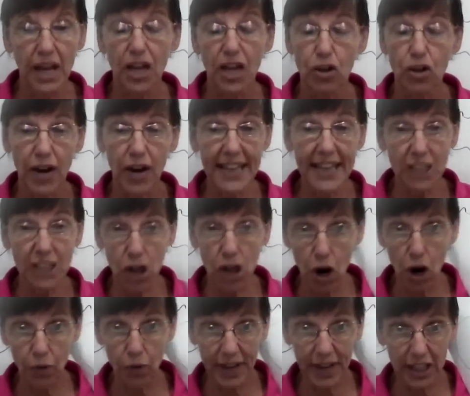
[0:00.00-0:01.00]
You guys can
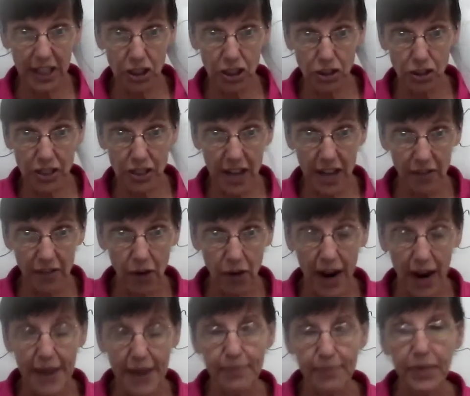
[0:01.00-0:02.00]
all read this yourself,
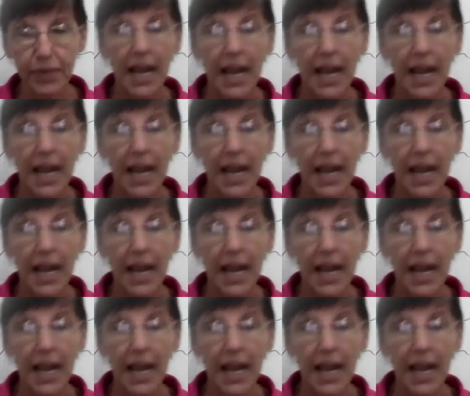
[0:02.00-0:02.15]
right?